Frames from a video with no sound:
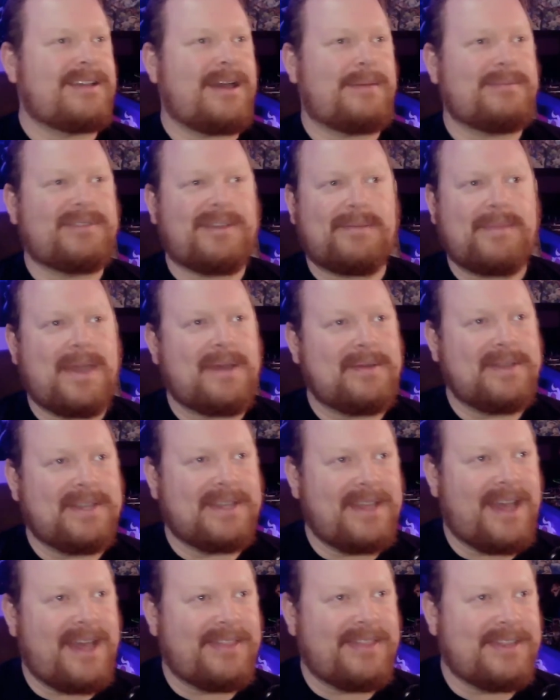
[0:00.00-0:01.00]
up somehow he had
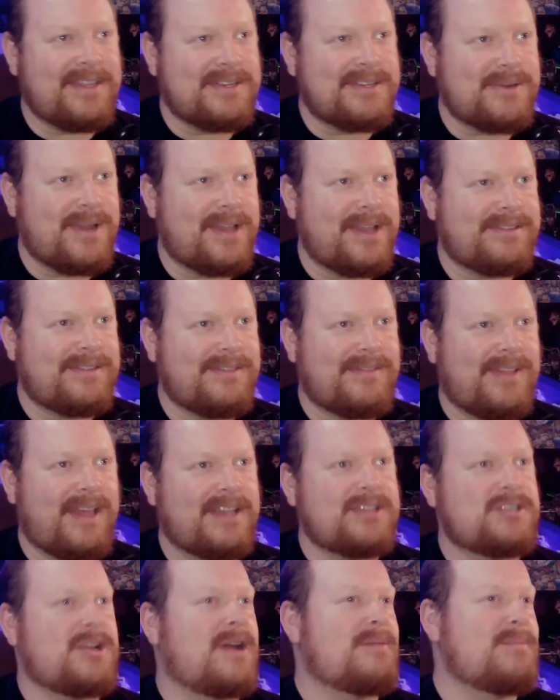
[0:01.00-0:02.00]
gotten the address of
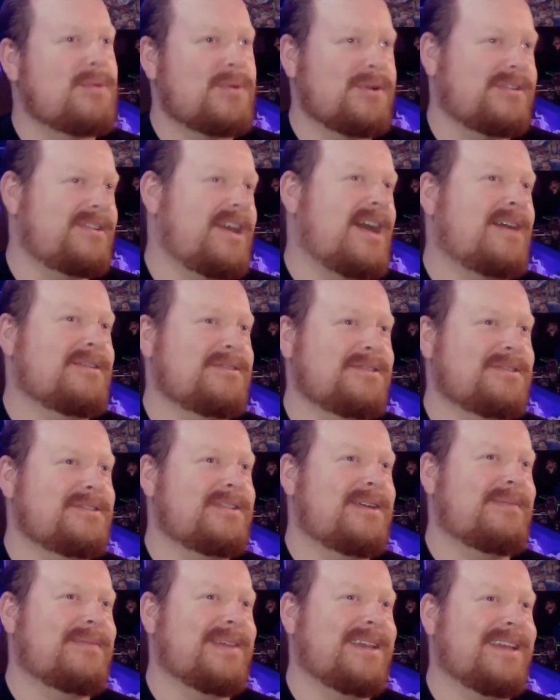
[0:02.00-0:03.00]
like John Borg's house or
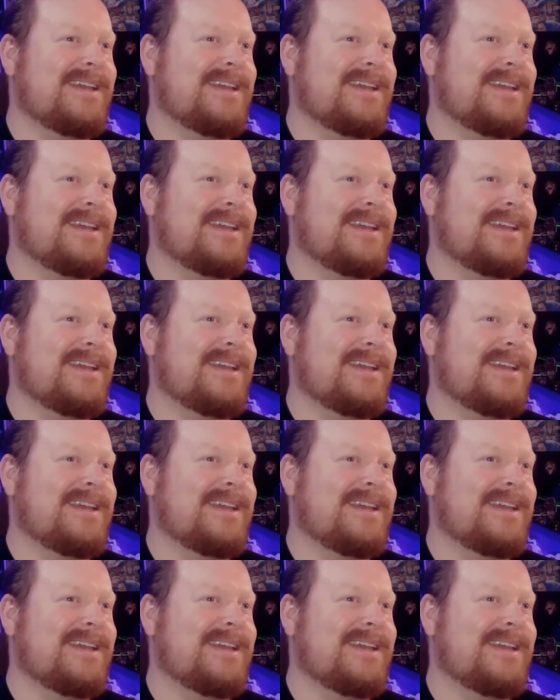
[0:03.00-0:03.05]
something. And